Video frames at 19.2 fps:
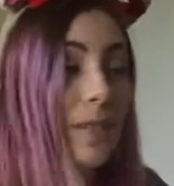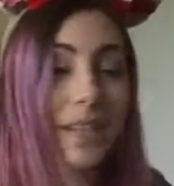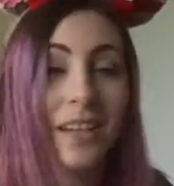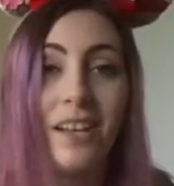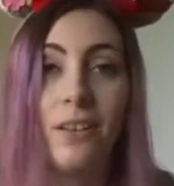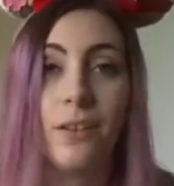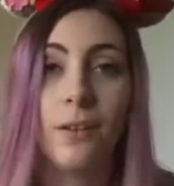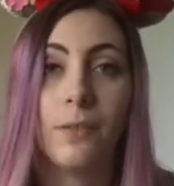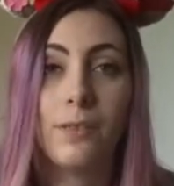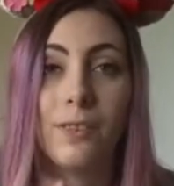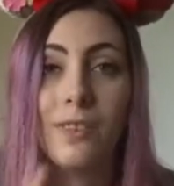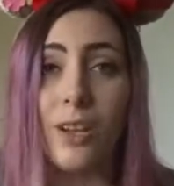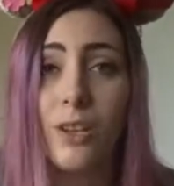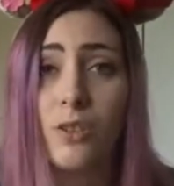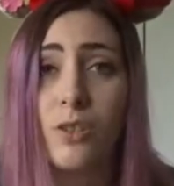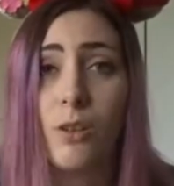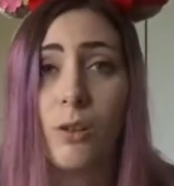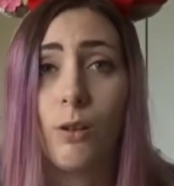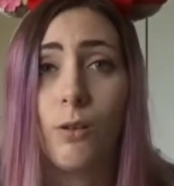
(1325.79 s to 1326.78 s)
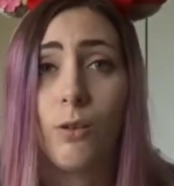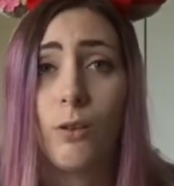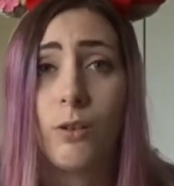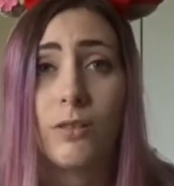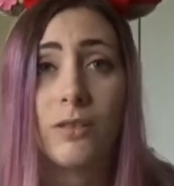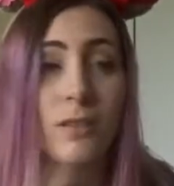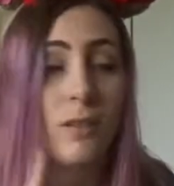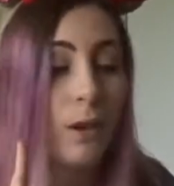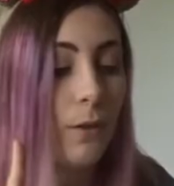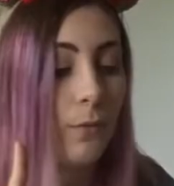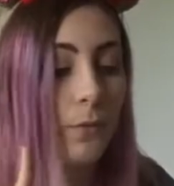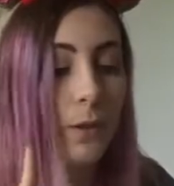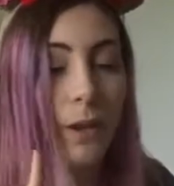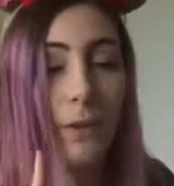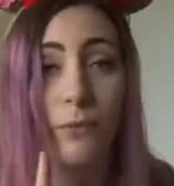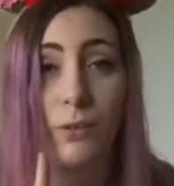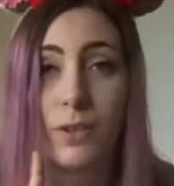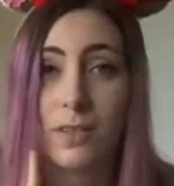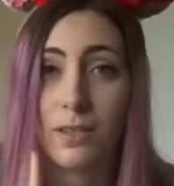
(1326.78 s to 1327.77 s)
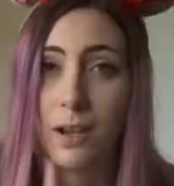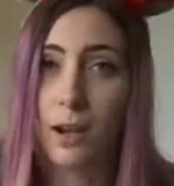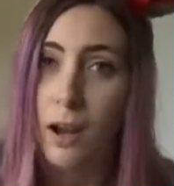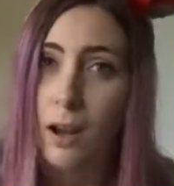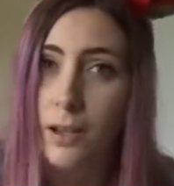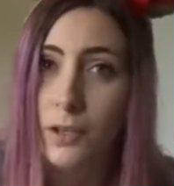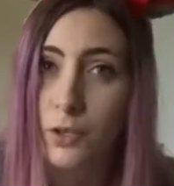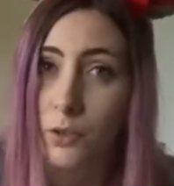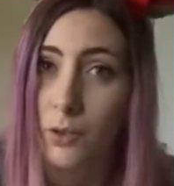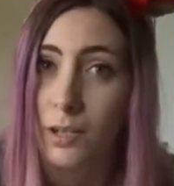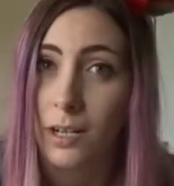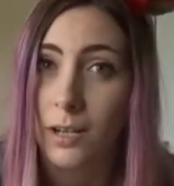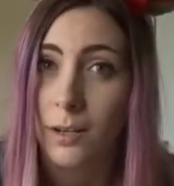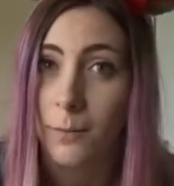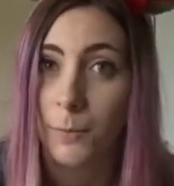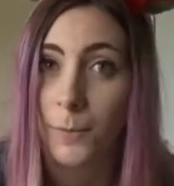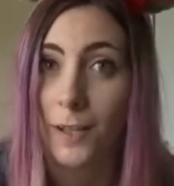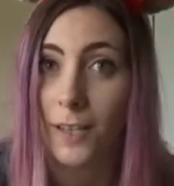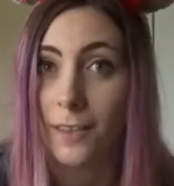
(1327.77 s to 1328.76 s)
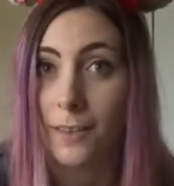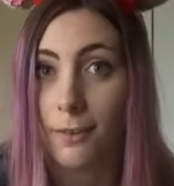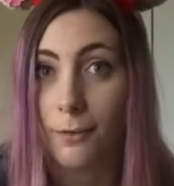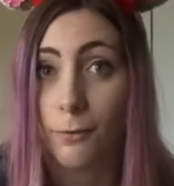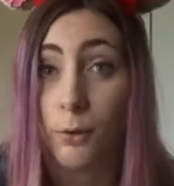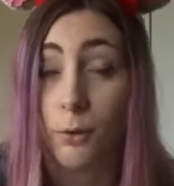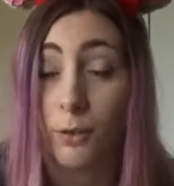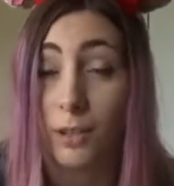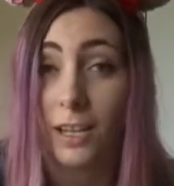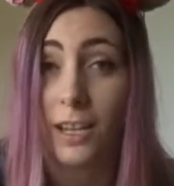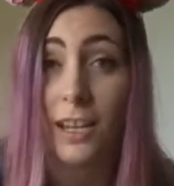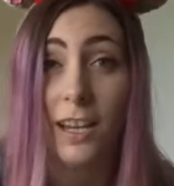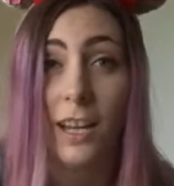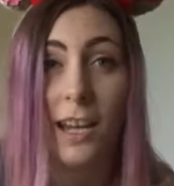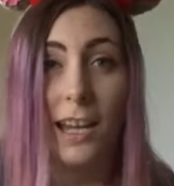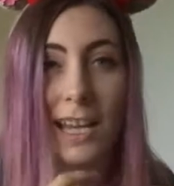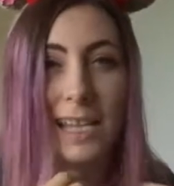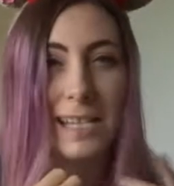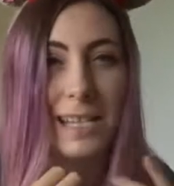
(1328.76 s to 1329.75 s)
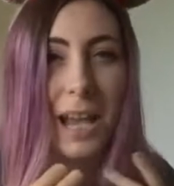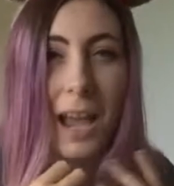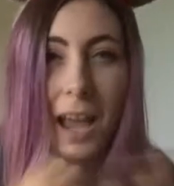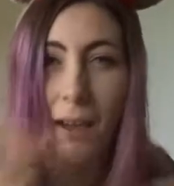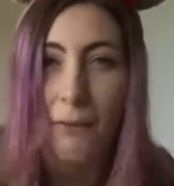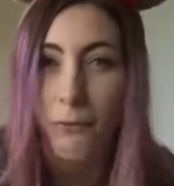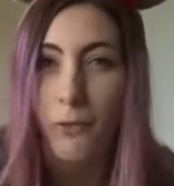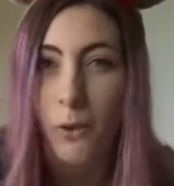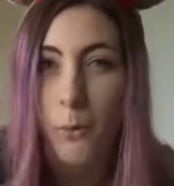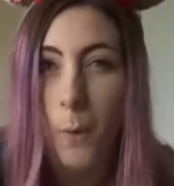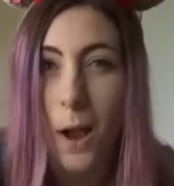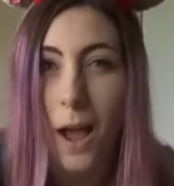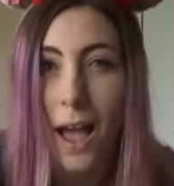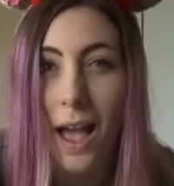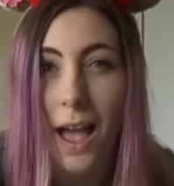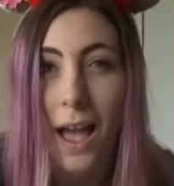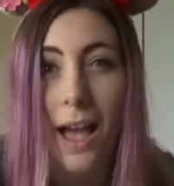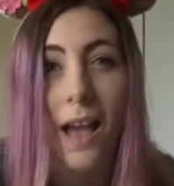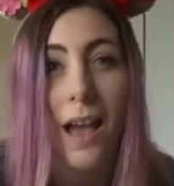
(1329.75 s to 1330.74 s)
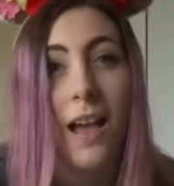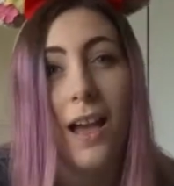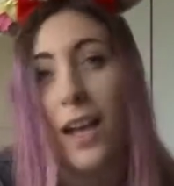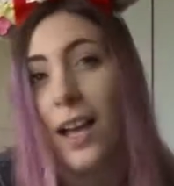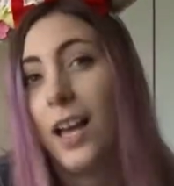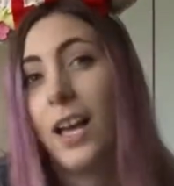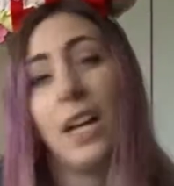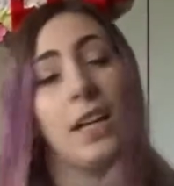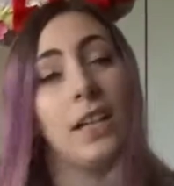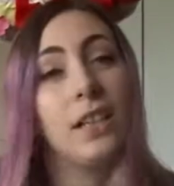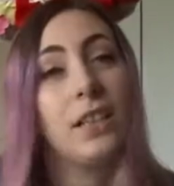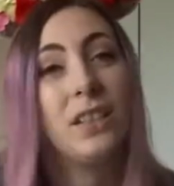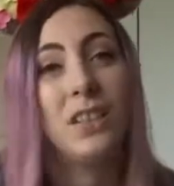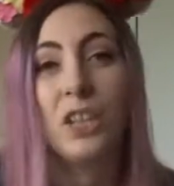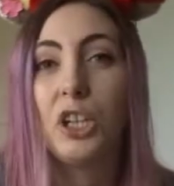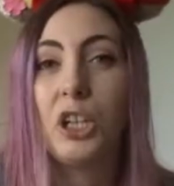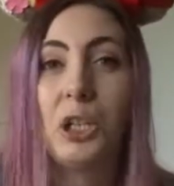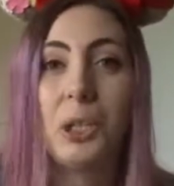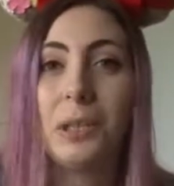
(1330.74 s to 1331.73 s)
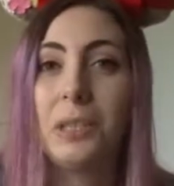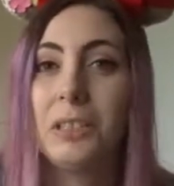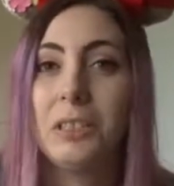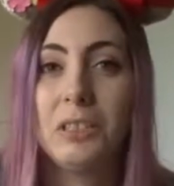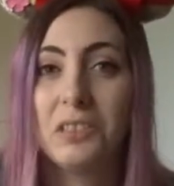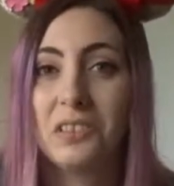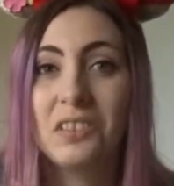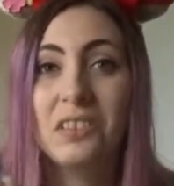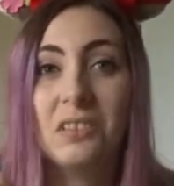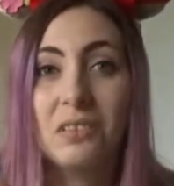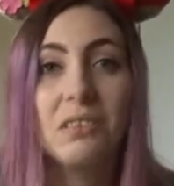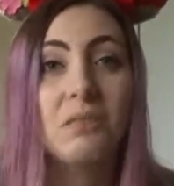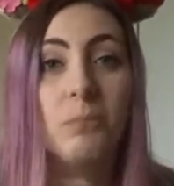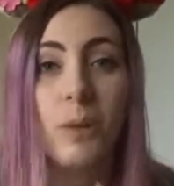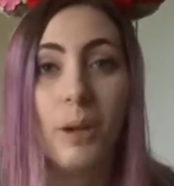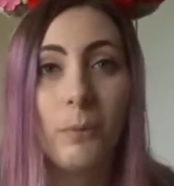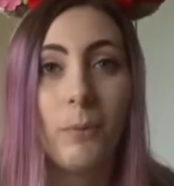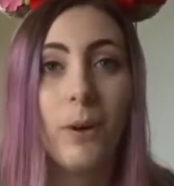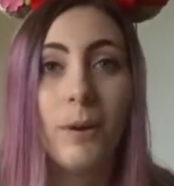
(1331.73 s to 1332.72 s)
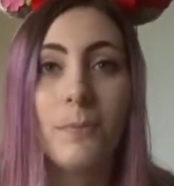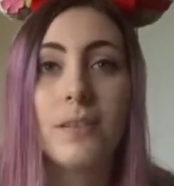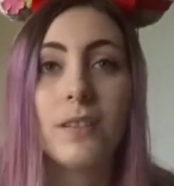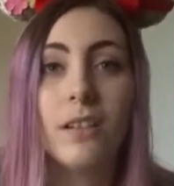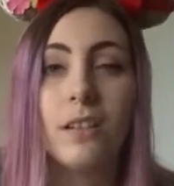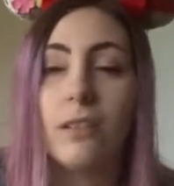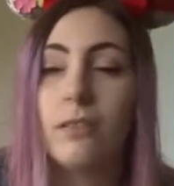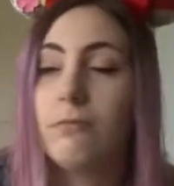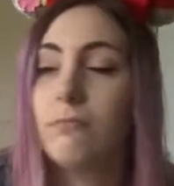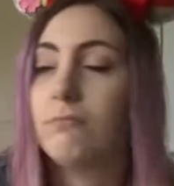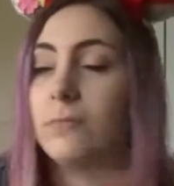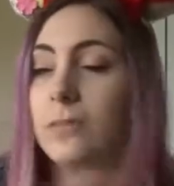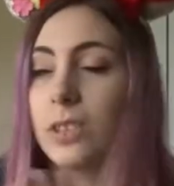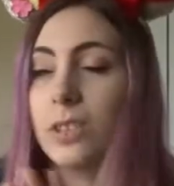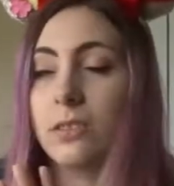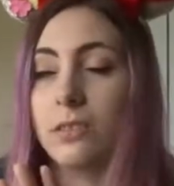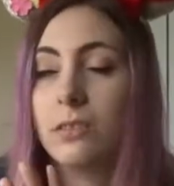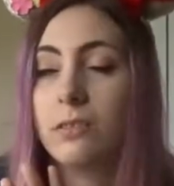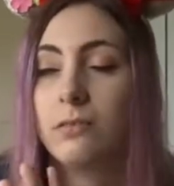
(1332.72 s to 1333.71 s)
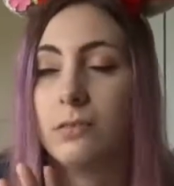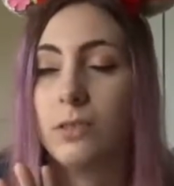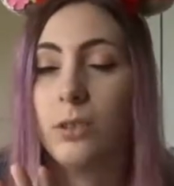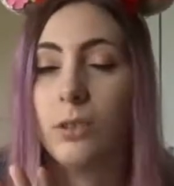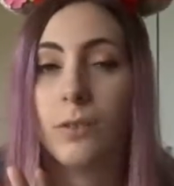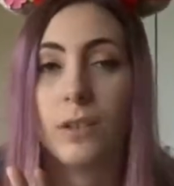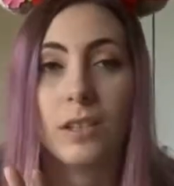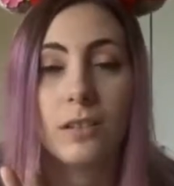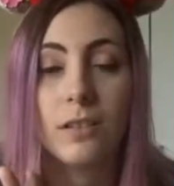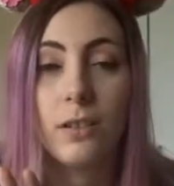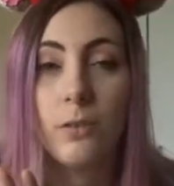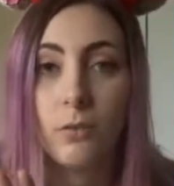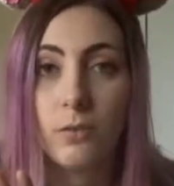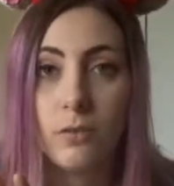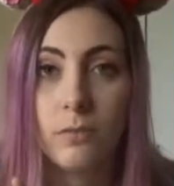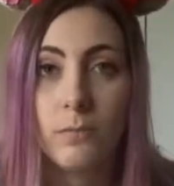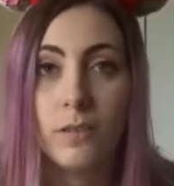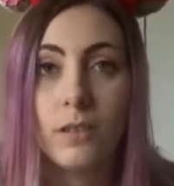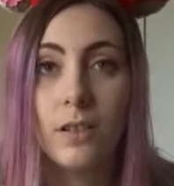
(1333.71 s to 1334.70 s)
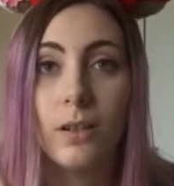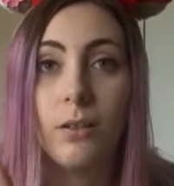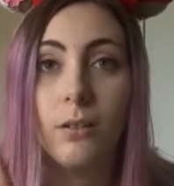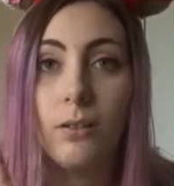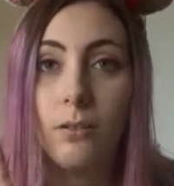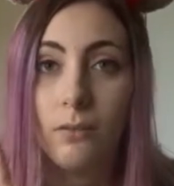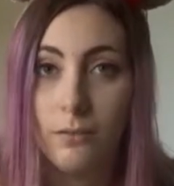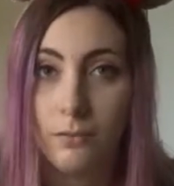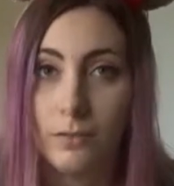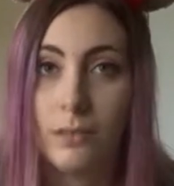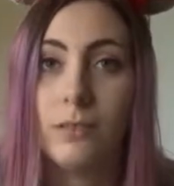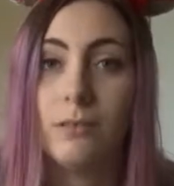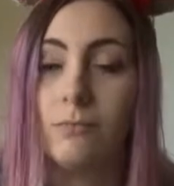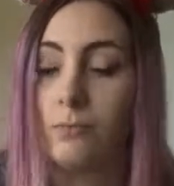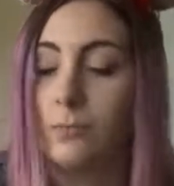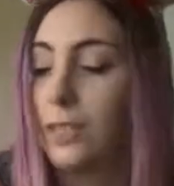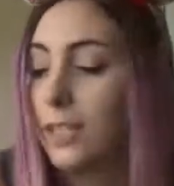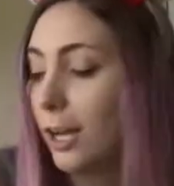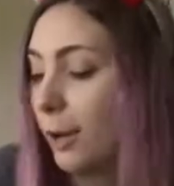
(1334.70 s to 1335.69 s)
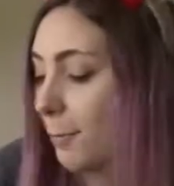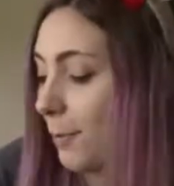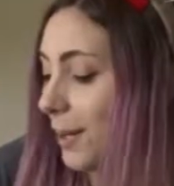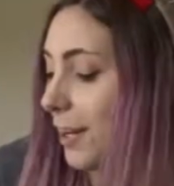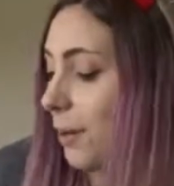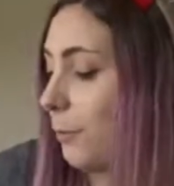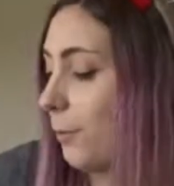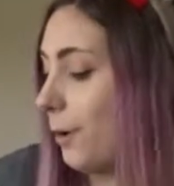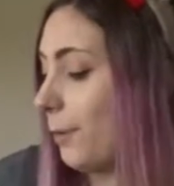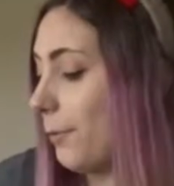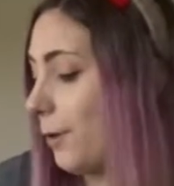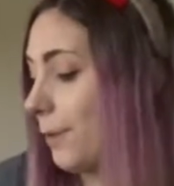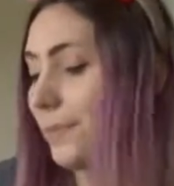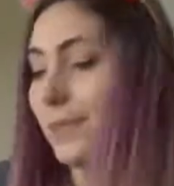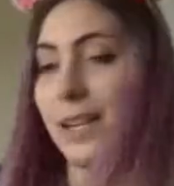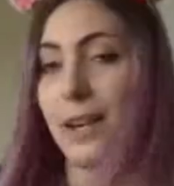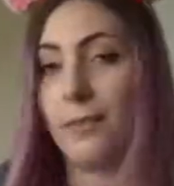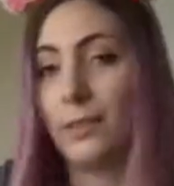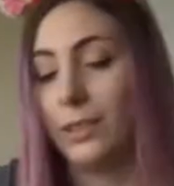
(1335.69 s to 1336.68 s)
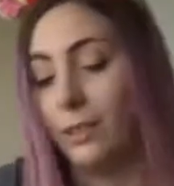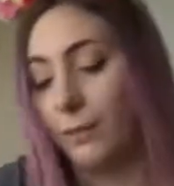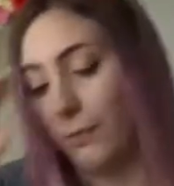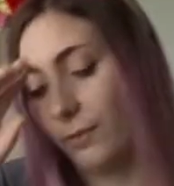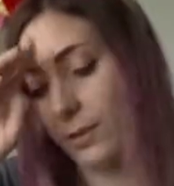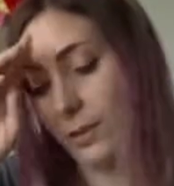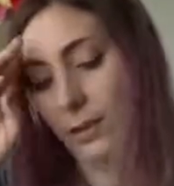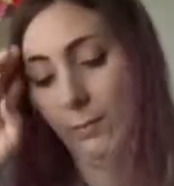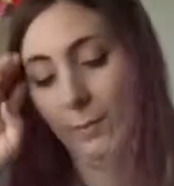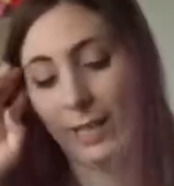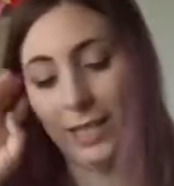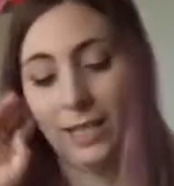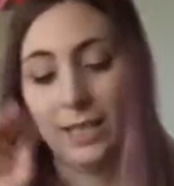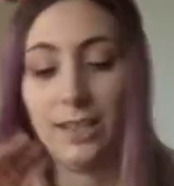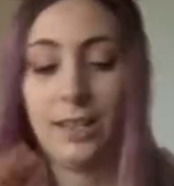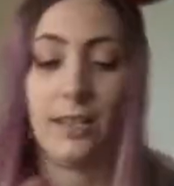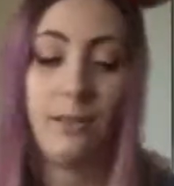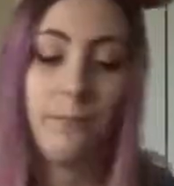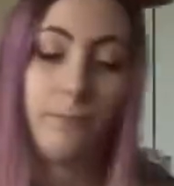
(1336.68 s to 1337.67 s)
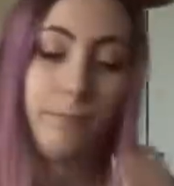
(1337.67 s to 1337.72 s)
Again, you have to touch a lot of gross stuff. You have things like ice cream, and in the Florida heat it gets everywhere. You know, you just, wet wipes are just universally awesome. So get a packet of wet wipes, have it in the front of your bag.